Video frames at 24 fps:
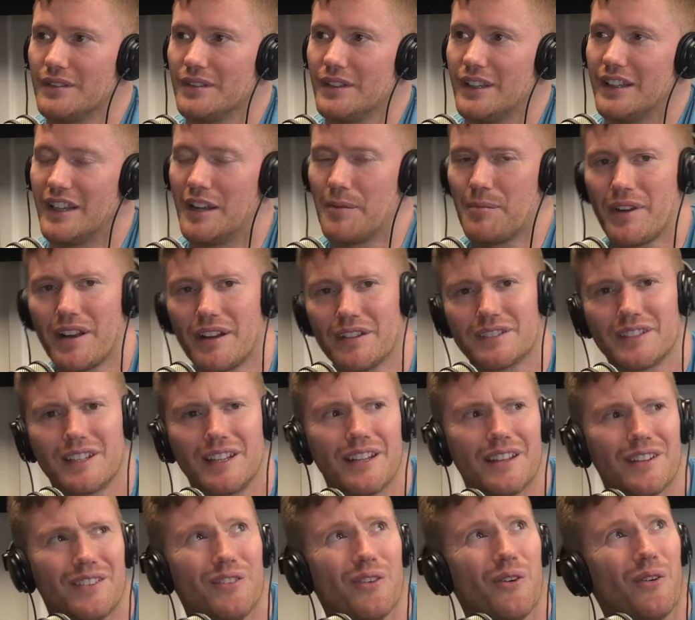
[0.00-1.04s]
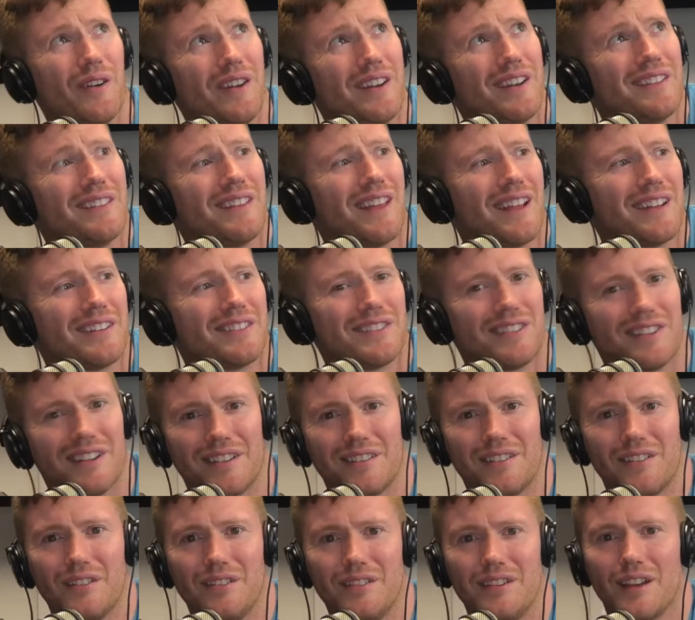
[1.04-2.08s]
And then we also getting annoyed at that
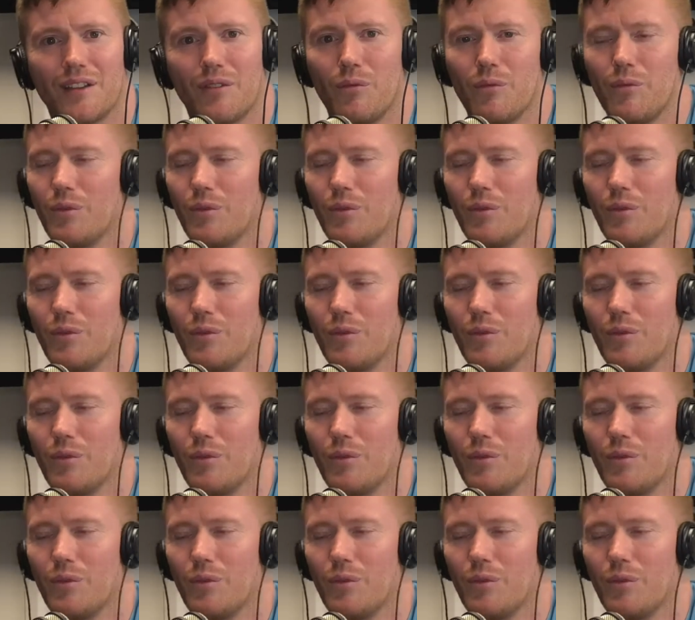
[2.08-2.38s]
shit, dude. Like,